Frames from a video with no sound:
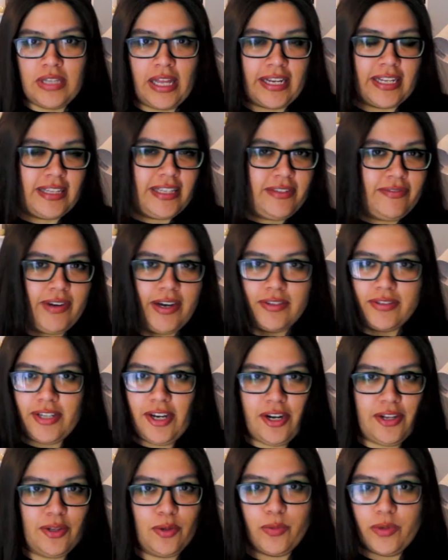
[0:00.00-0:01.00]
like live out
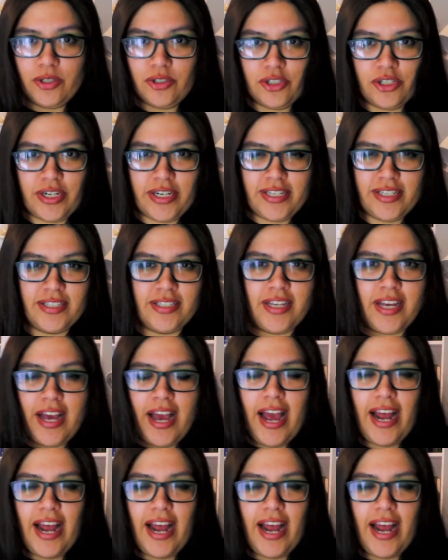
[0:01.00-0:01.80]
there in the wilderness